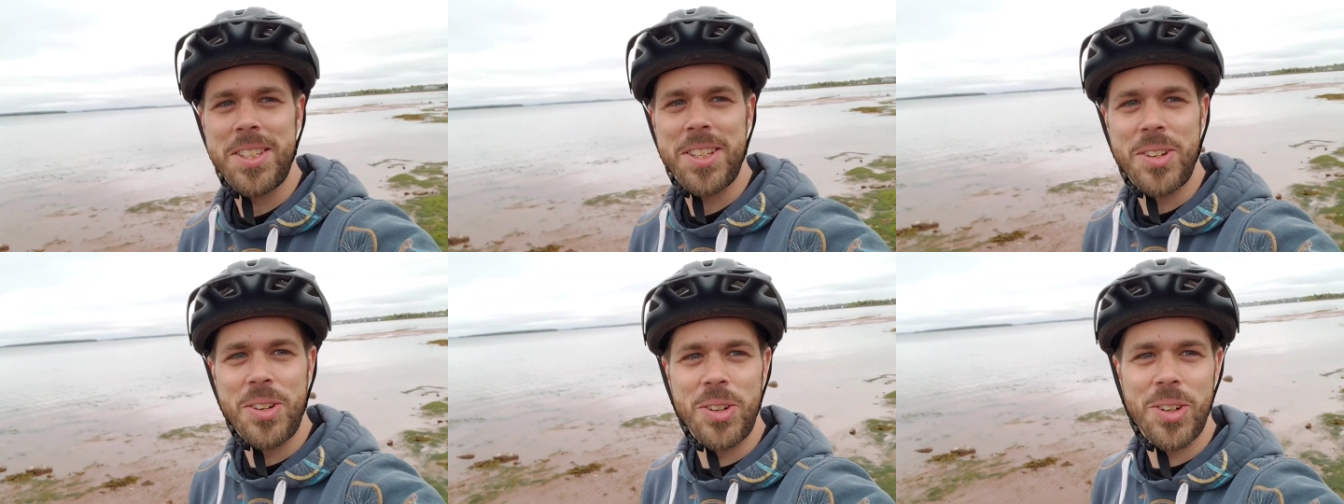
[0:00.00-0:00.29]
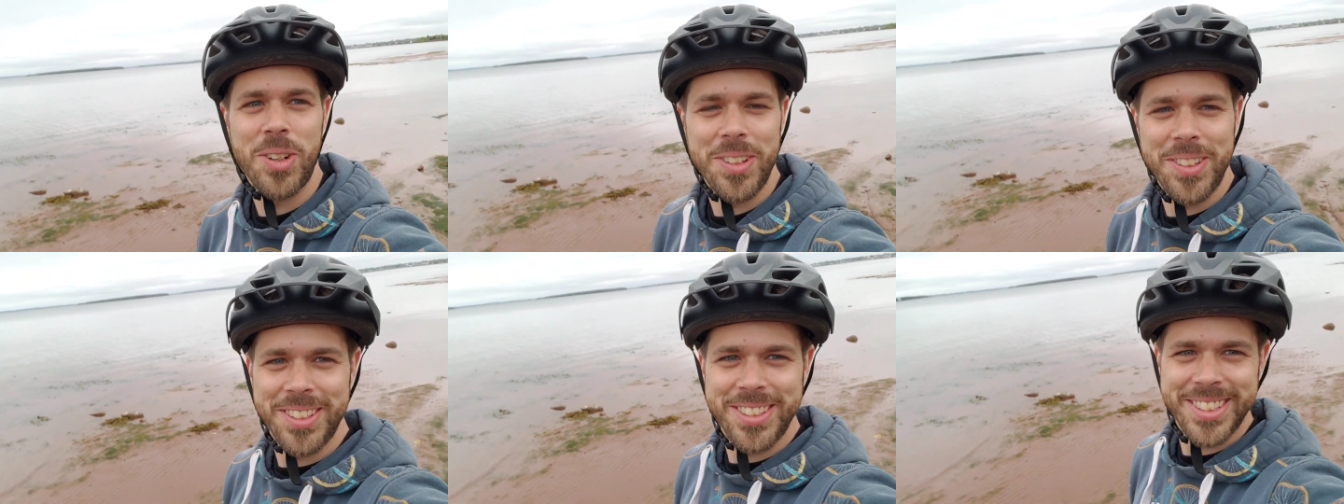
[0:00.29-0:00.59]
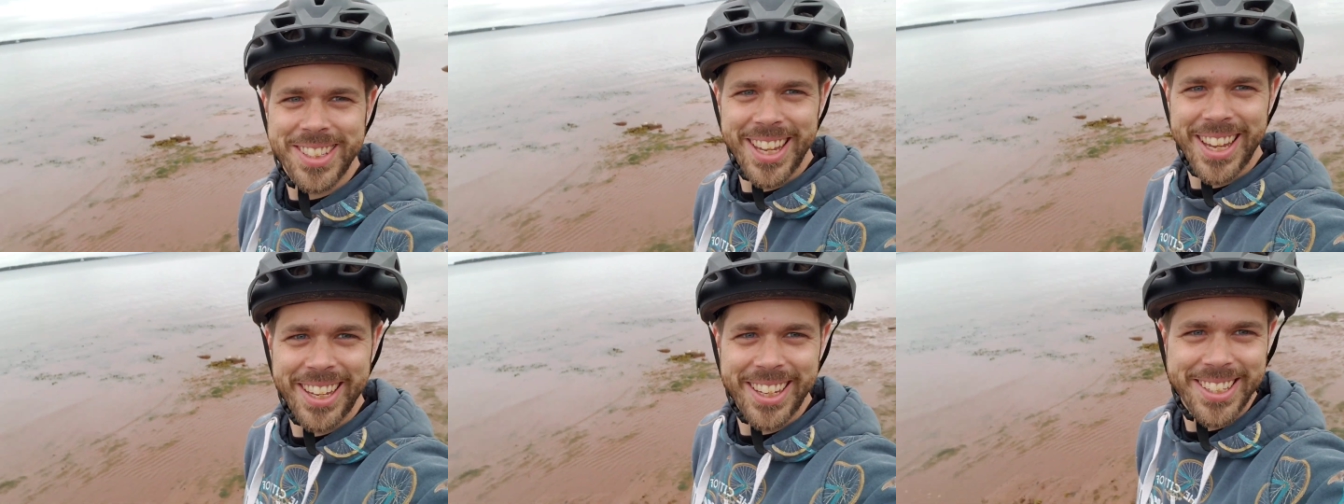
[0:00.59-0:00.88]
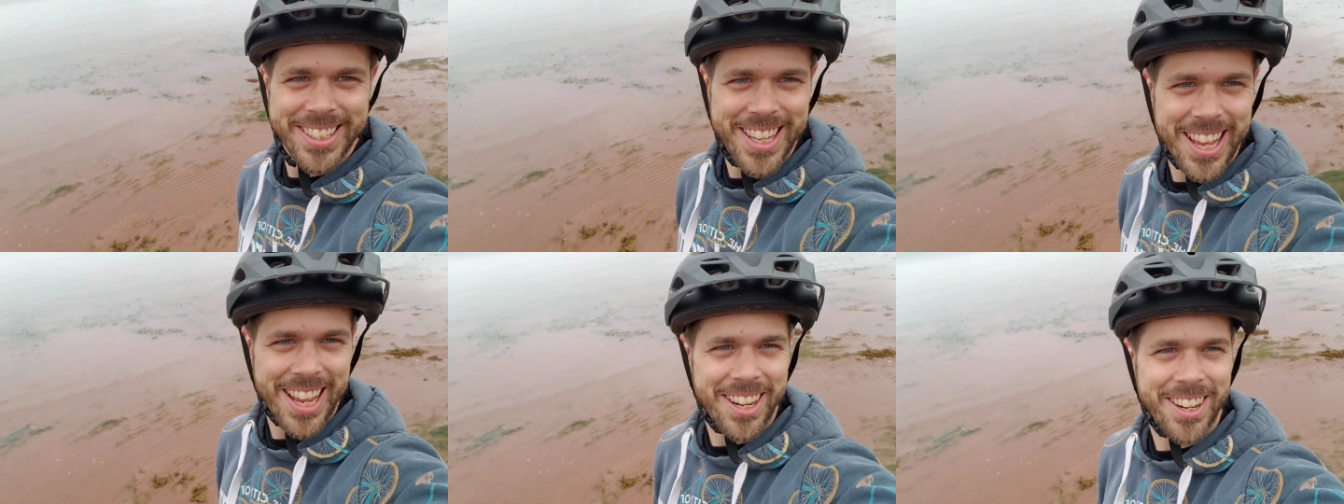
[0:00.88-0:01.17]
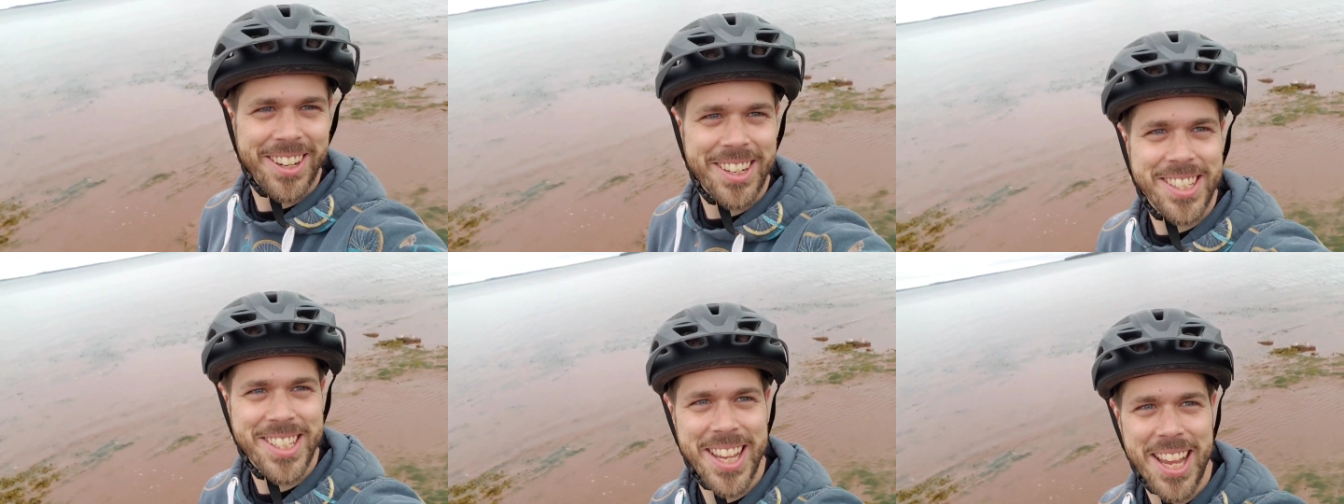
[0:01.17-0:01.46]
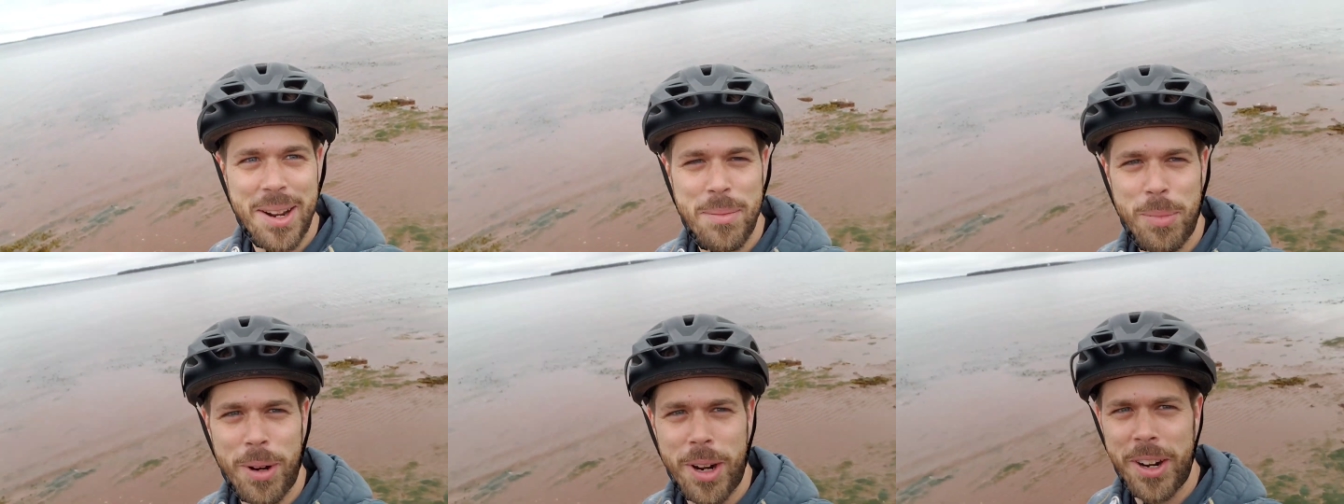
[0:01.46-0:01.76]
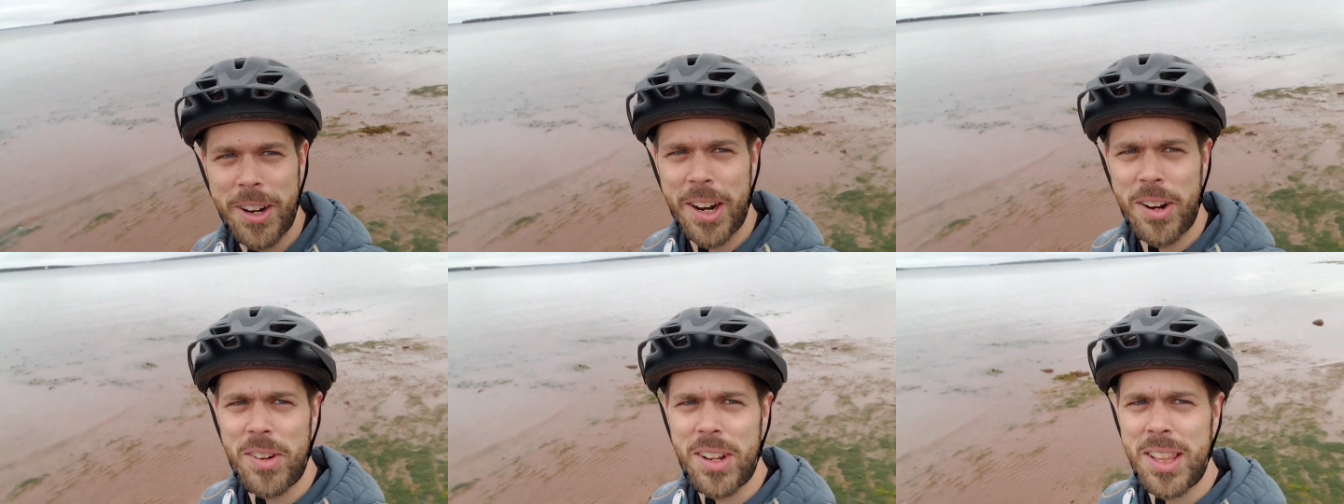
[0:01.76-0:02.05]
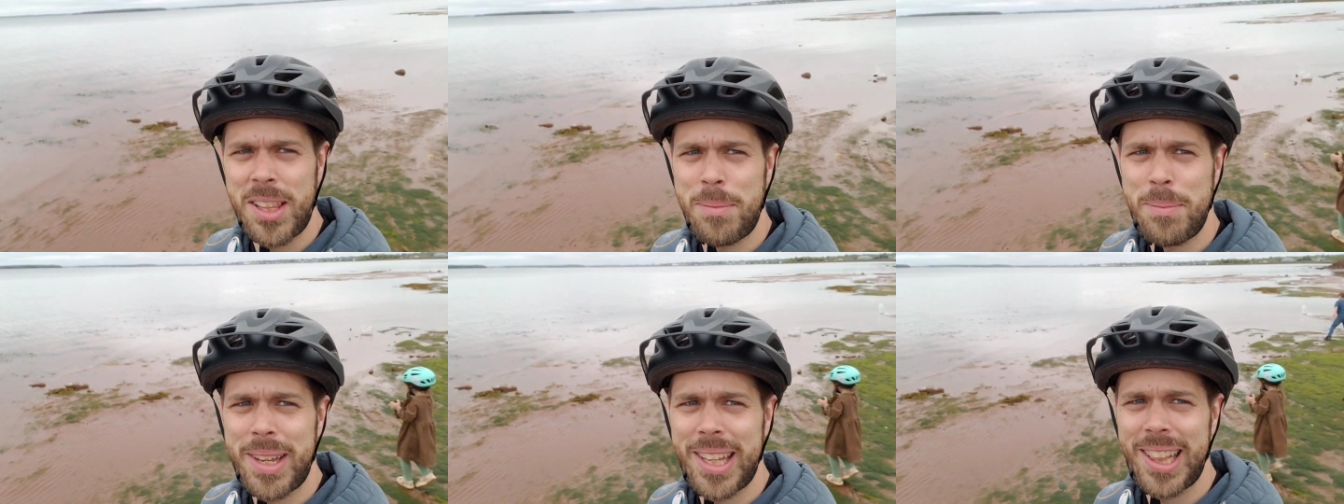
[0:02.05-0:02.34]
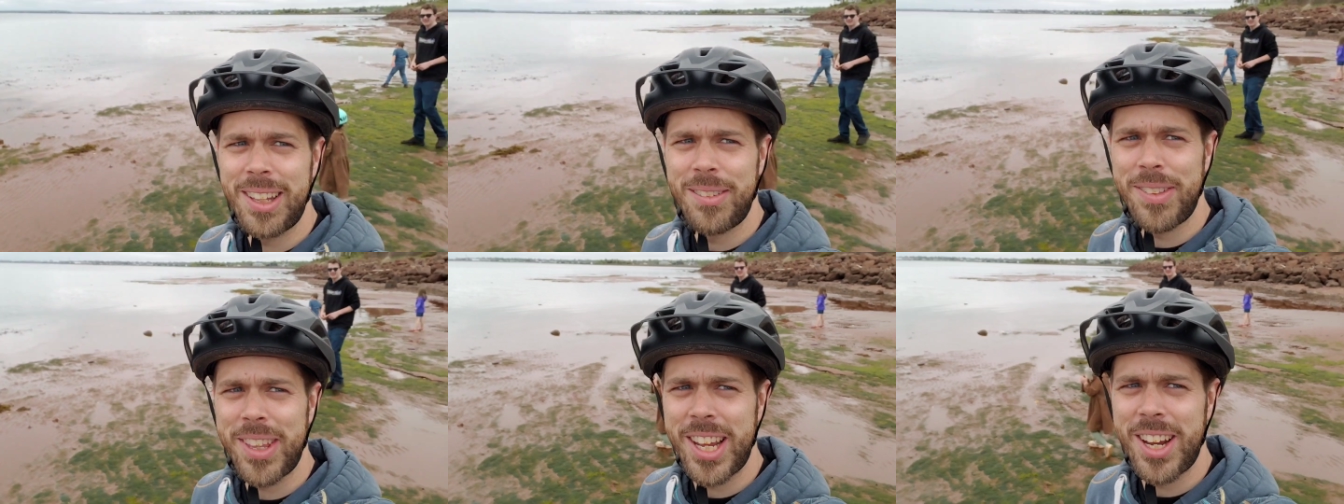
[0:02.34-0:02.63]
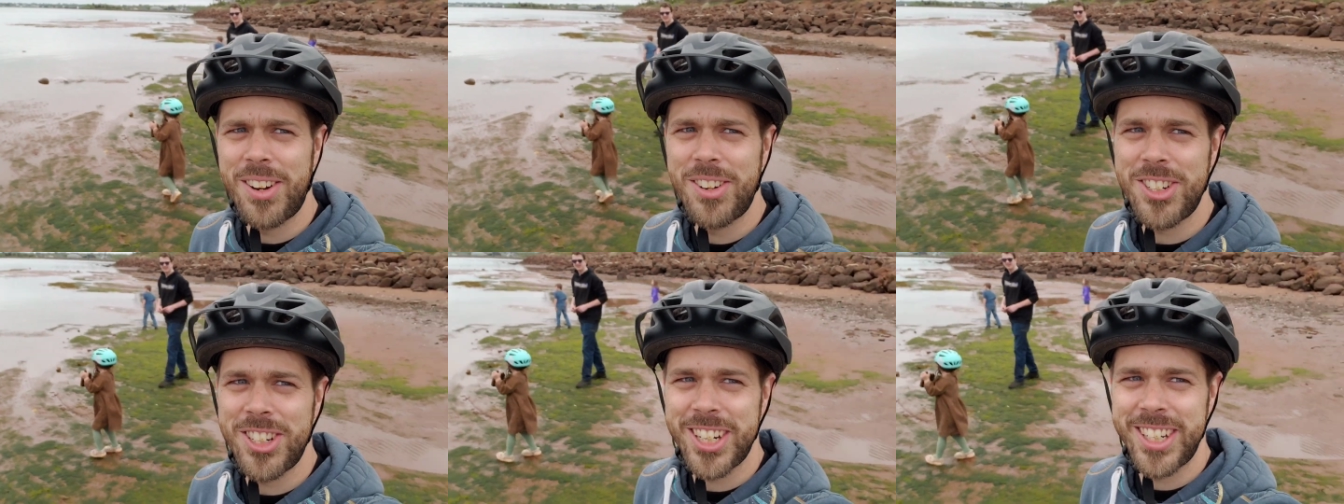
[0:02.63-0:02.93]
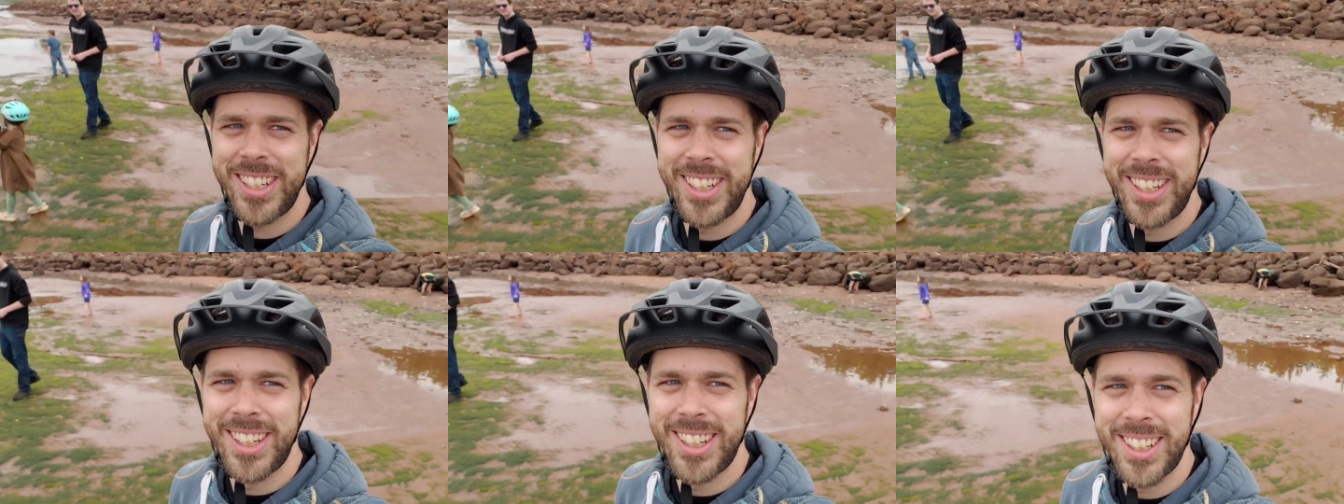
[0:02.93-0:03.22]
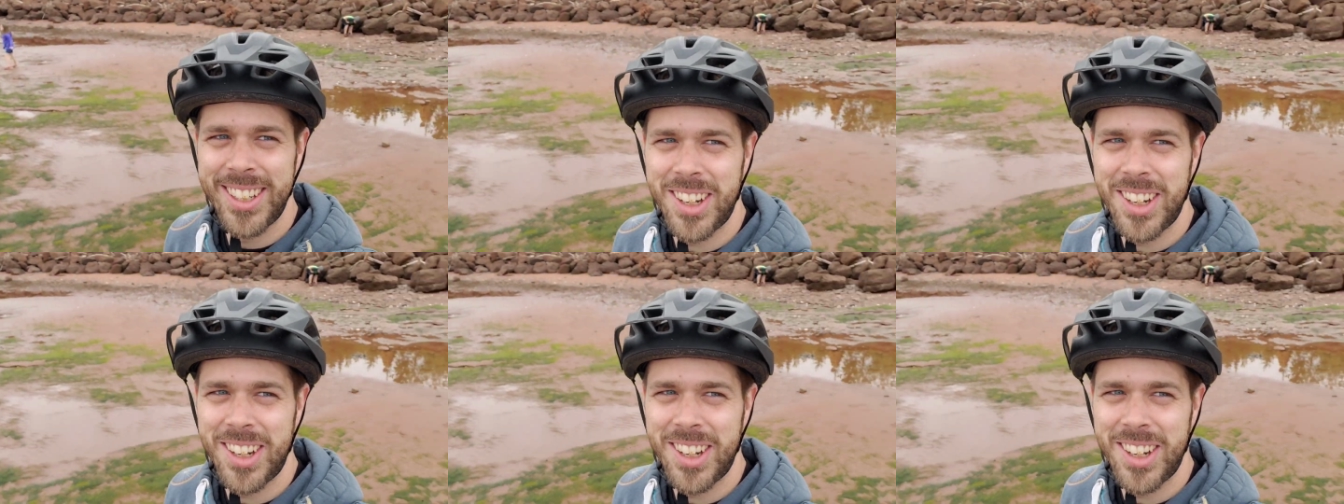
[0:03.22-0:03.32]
is cool. It's like standing on a sandbar out in the middle of the ocean.